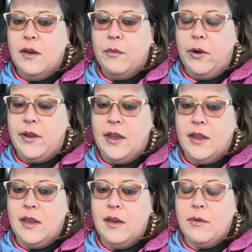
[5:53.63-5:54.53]

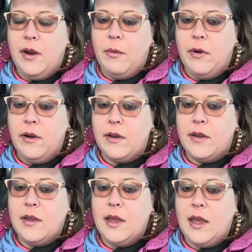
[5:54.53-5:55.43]
working where I work
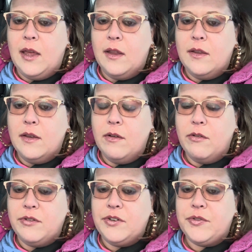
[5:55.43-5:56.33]
and
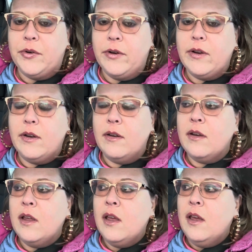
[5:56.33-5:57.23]
grocery store and
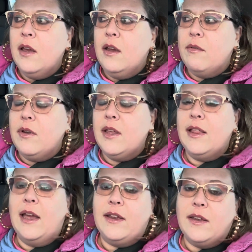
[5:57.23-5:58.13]
really
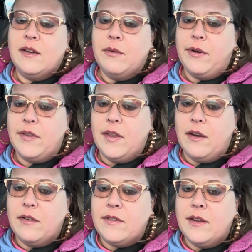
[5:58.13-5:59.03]
like working
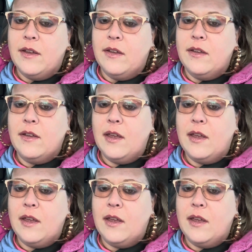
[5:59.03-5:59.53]
there still.